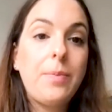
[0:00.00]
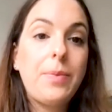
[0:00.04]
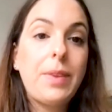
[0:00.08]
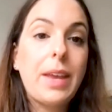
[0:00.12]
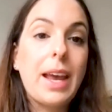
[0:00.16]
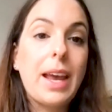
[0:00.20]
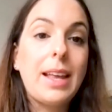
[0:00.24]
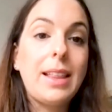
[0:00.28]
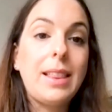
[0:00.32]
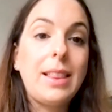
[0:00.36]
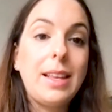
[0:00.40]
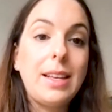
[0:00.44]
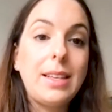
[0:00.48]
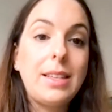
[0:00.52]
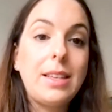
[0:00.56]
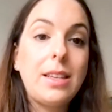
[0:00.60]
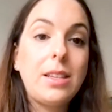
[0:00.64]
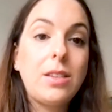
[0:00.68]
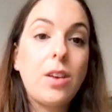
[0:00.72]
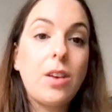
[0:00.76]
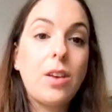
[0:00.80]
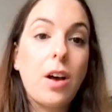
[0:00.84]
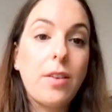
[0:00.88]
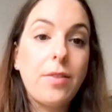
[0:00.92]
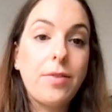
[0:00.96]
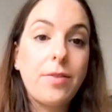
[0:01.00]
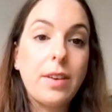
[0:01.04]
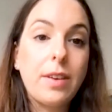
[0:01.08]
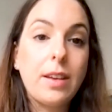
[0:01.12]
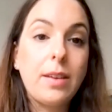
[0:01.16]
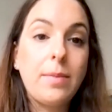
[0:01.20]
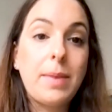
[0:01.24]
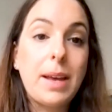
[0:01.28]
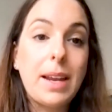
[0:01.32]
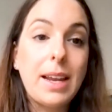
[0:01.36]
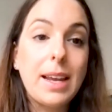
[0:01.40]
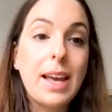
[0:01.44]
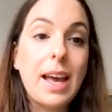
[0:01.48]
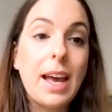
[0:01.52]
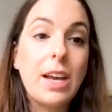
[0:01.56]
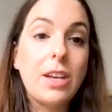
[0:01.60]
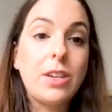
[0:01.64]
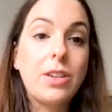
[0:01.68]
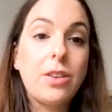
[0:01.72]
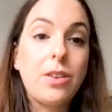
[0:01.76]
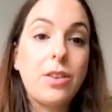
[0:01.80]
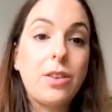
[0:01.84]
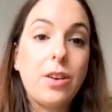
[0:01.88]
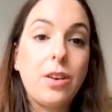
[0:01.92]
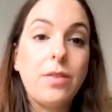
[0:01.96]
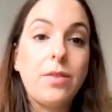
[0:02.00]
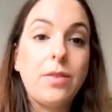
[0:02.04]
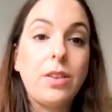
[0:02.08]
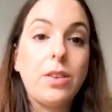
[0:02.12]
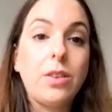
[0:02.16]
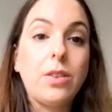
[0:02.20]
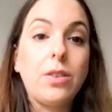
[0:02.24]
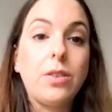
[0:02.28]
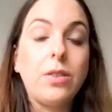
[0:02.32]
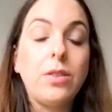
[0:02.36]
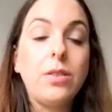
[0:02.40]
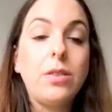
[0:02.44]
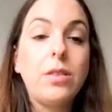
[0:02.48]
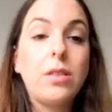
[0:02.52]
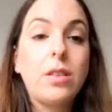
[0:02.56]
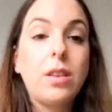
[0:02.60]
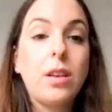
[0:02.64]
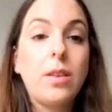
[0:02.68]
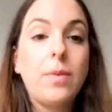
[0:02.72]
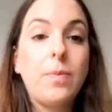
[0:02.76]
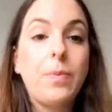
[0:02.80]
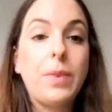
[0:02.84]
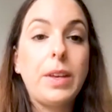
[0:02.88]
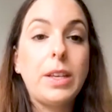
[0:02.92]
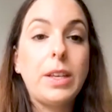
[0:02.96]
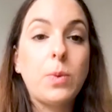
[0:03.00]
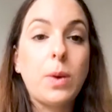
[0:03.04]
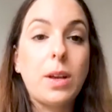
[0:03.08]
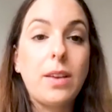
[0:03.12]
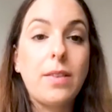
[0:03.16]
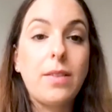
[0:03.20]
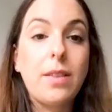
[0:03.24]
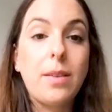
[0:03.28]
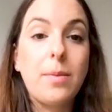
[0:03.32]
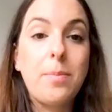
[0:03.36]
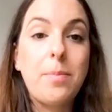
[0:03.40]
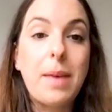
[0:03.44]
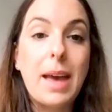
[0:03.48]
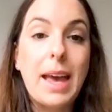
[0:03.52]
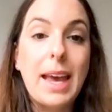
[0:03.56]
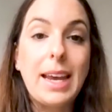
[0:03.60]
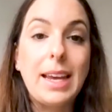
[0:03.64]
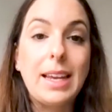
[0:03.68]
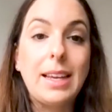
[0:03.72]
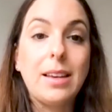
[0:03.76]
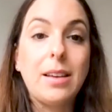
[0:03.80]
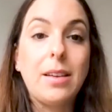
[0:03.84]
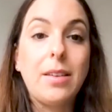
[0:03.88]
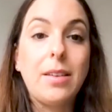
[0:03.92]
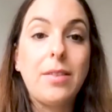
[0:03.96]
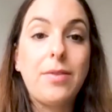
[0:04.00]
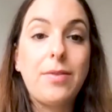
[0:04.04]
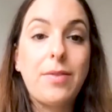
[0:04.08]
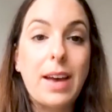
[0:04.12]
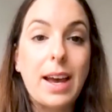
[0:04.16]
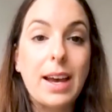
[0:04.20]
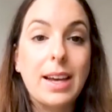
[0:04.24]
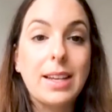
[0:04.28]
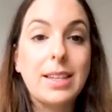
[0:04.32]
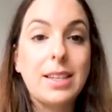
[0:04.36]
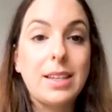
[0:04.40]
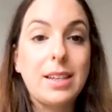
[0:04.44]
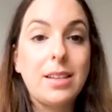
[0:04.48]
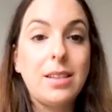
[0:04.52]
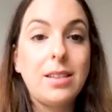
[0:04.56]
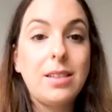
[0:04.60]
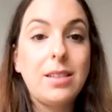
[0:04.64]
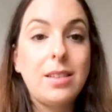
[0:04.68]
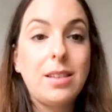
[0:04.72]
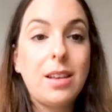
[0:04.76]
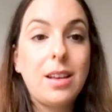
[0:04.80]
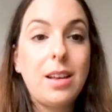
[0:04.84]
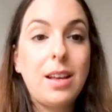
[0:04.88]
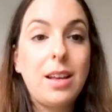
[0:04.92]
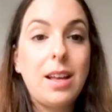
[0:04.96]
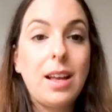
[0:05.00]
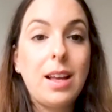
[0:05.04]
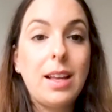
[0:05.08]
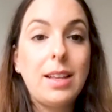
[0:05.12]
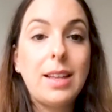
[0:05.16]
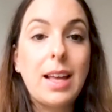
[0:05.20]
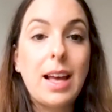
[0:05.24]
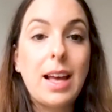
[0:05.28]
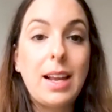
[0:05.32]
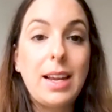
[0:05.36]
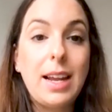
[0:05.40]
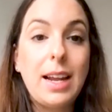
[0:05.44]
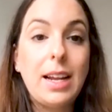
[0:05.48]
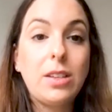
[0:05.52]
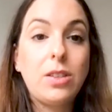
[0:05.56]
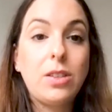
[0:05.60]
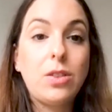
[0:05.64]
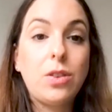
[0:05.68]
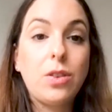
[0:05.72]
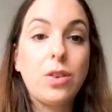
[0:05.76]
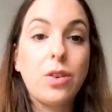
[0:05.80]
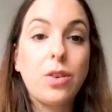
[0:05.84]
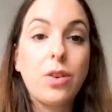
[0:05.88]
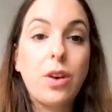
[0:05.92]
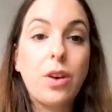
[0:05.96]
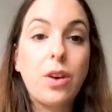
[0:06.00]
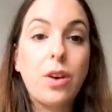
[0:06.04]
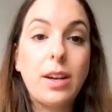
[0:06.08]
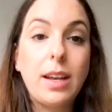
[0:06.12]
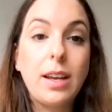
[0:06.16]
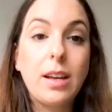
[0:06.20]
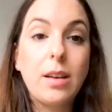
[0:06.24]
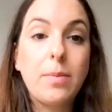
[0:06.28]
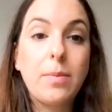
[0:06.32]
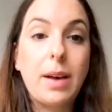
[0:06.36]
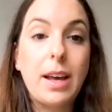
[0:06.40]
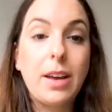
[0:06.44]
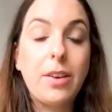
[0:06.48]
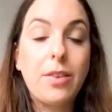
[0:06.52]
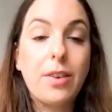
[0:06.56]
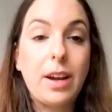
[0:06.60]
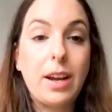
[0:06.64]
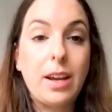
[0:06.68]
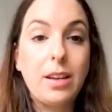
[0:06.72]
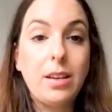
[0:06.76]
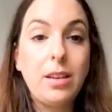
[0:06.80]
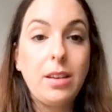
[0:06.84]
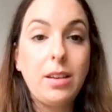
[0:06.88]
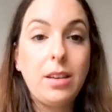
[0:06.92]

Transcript: And this is often medication overuse is one of the main factors that leads to chronic migraine,